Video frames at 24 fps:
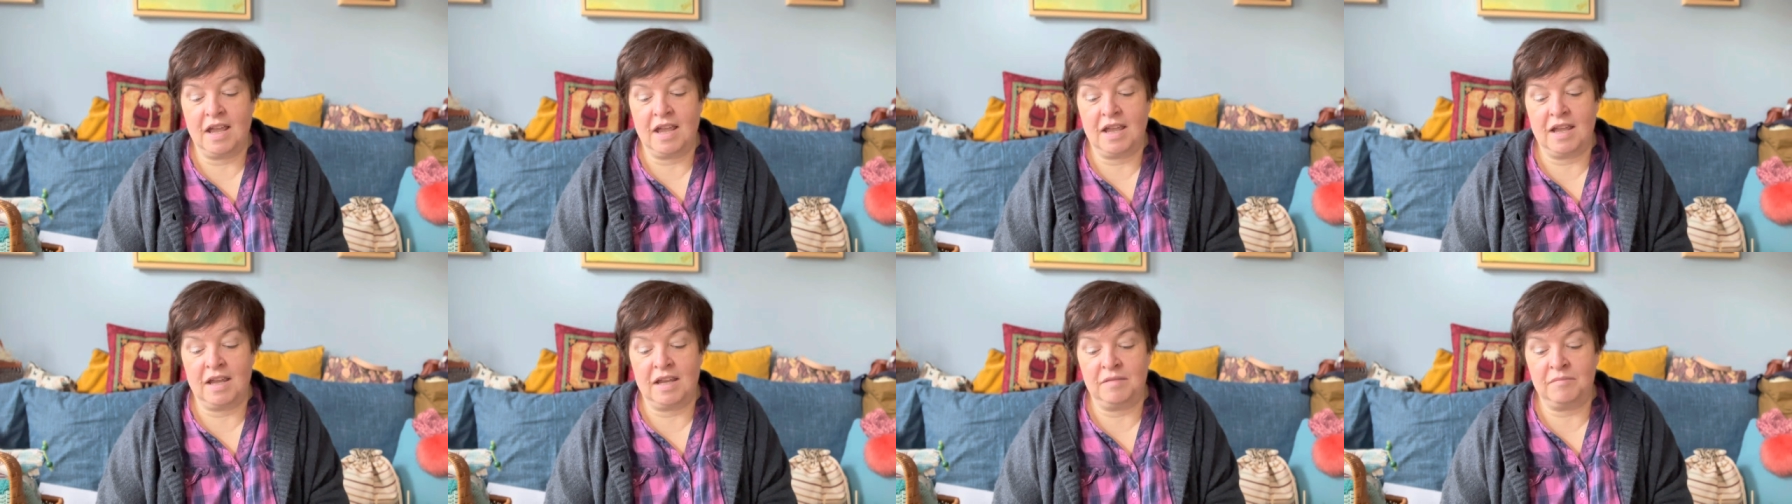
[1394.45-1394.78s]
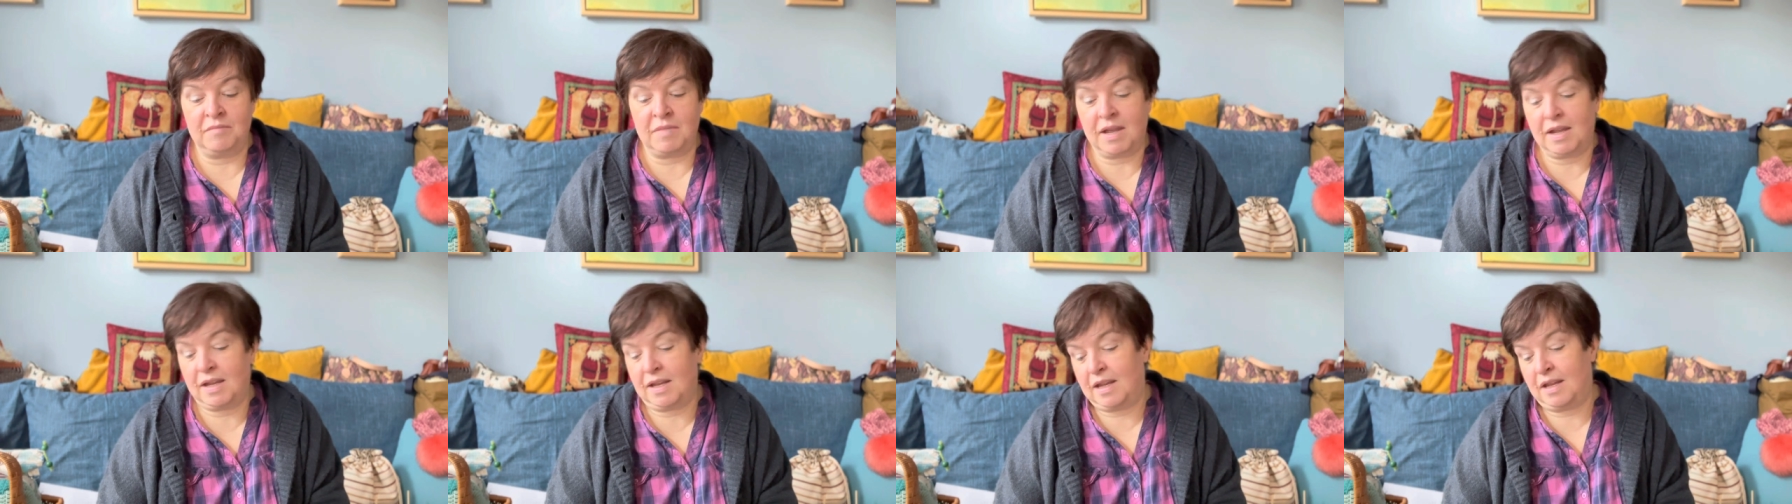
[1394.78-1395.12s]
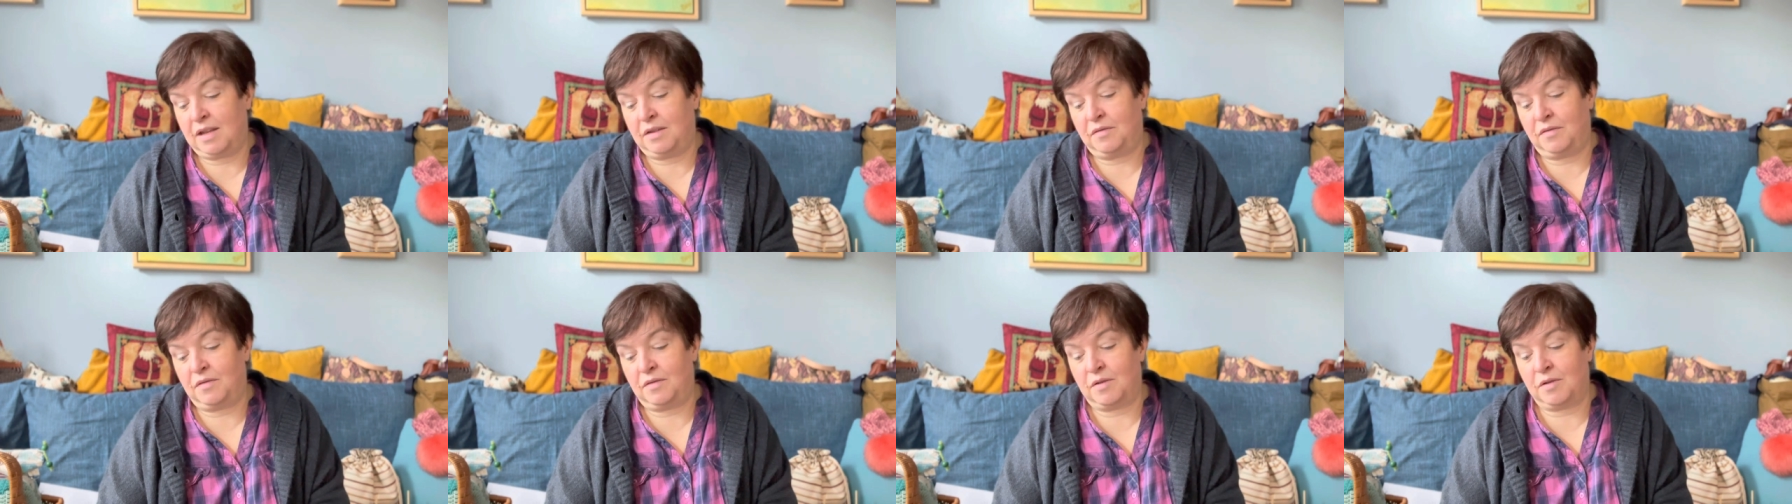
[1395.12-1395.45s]
and
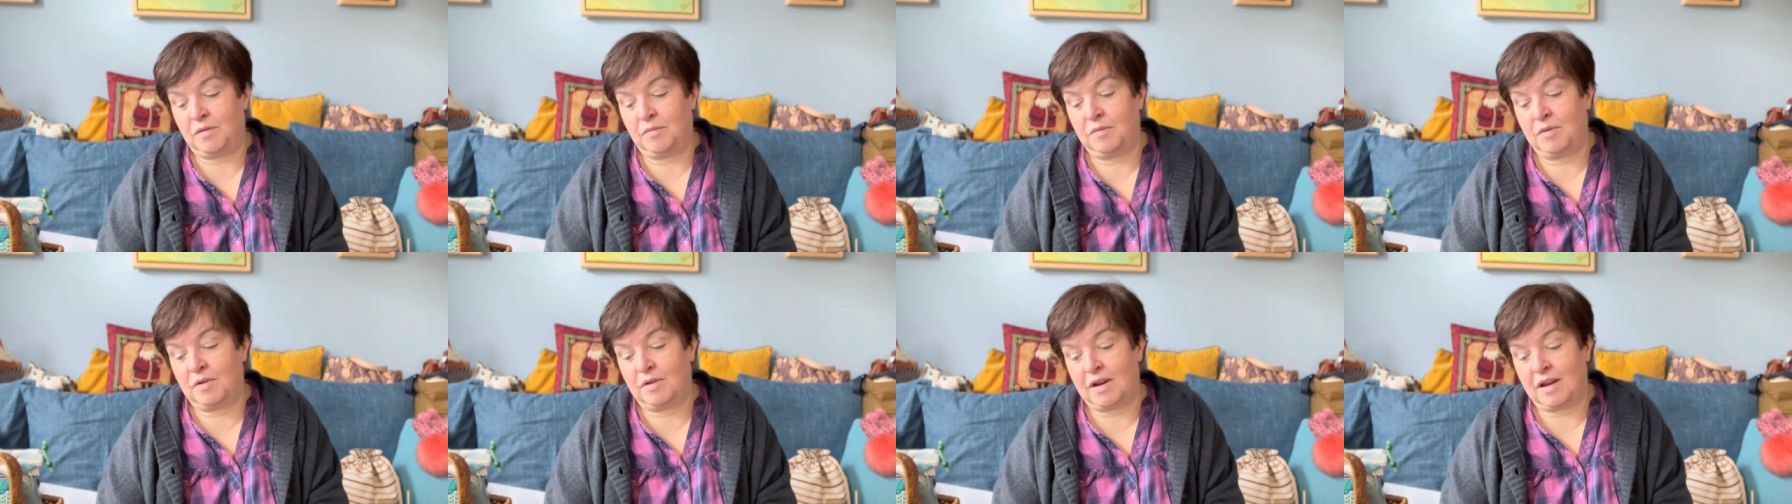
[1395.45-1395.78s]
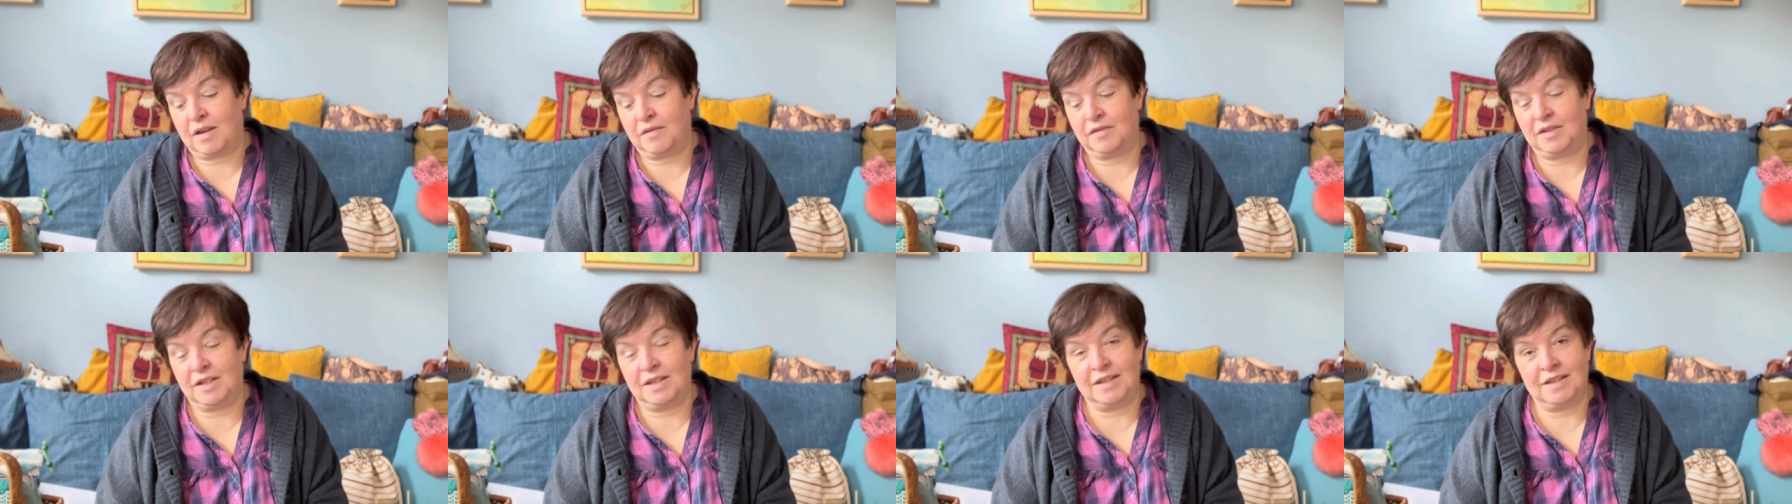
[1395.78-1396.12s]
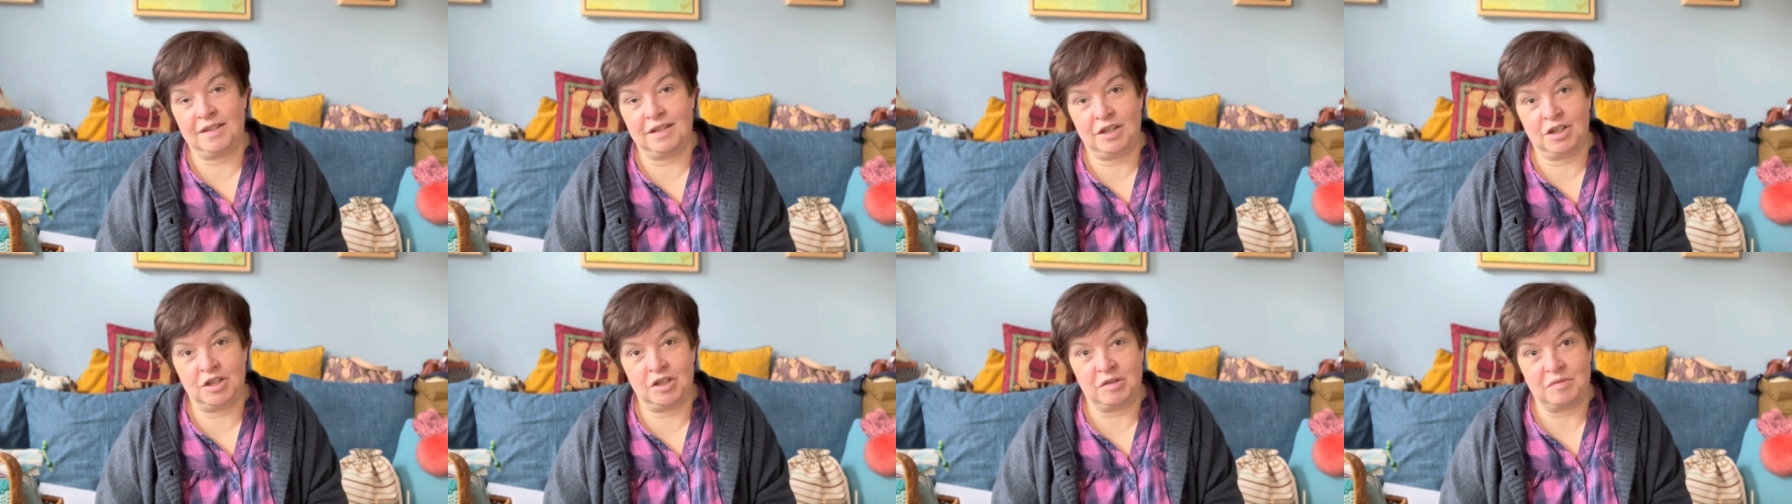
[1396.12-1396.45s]
Mariette from Crafty
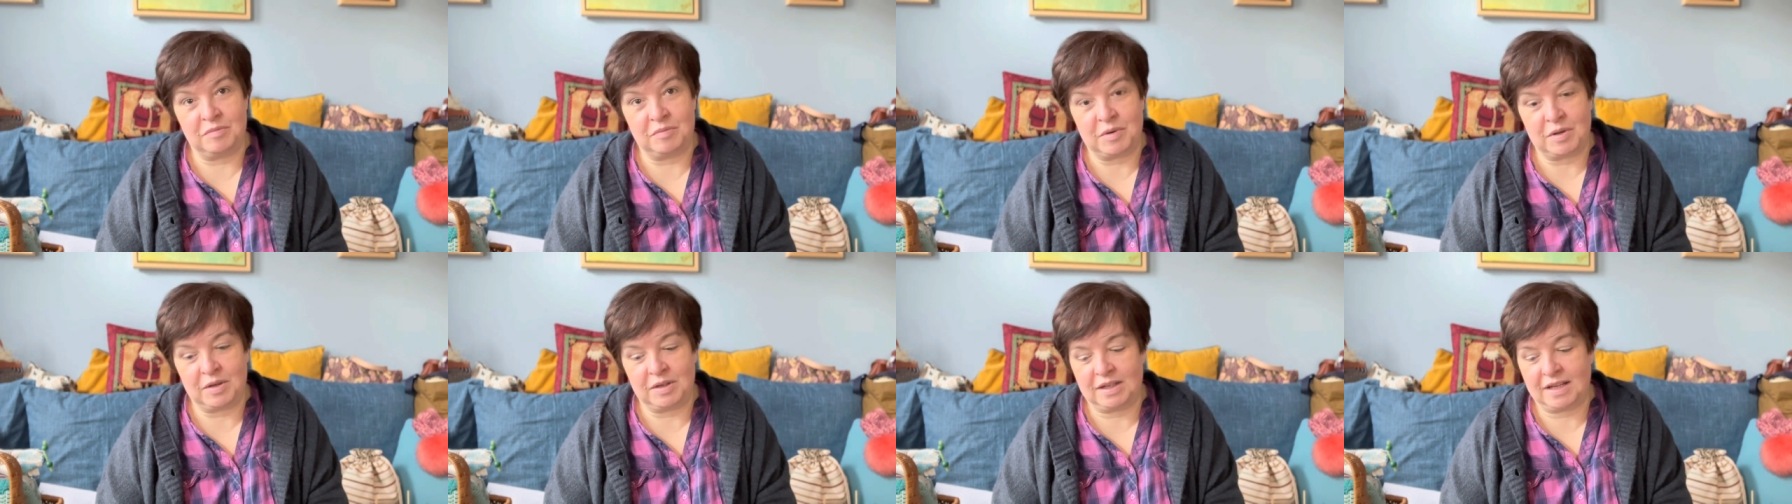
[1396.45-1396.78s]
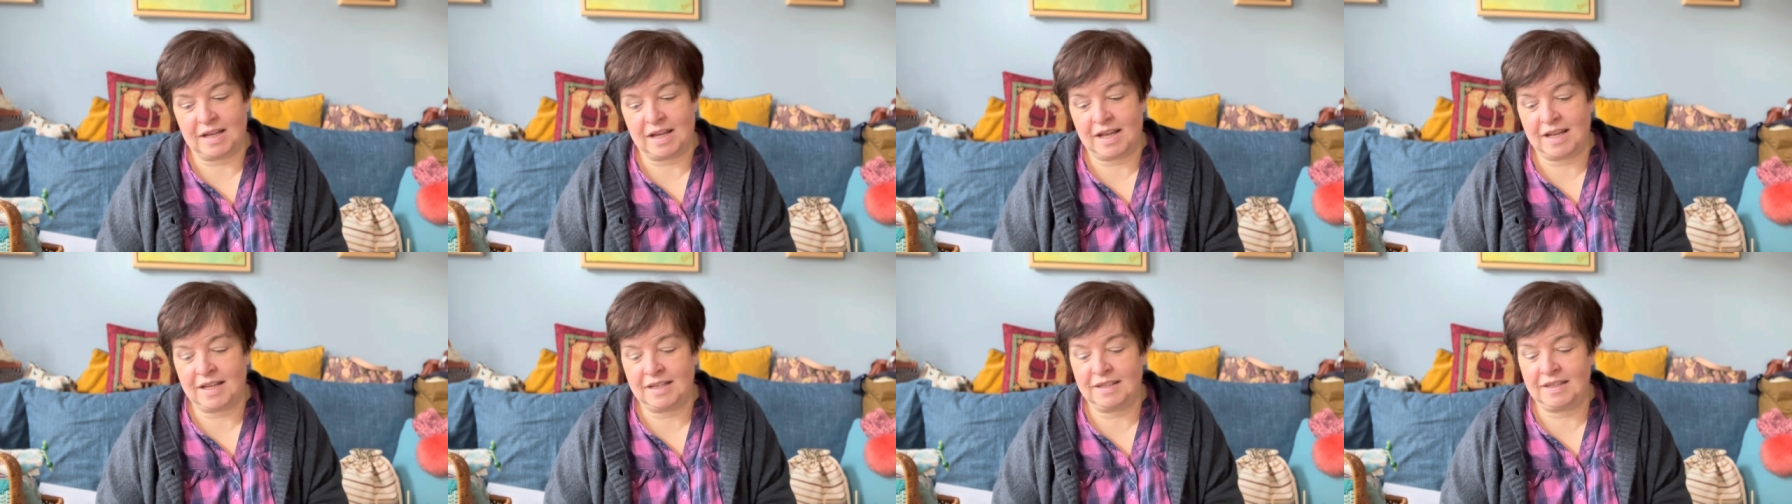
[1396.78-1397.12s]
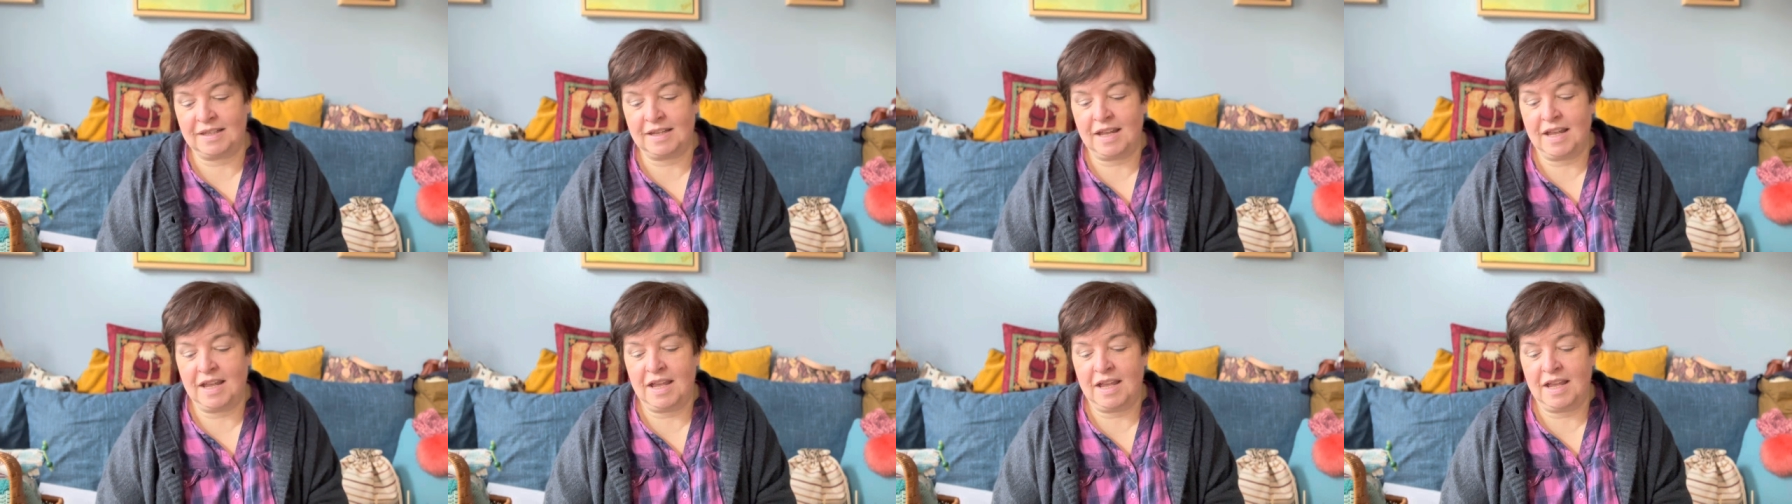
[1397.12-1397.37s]
Stitches podcast.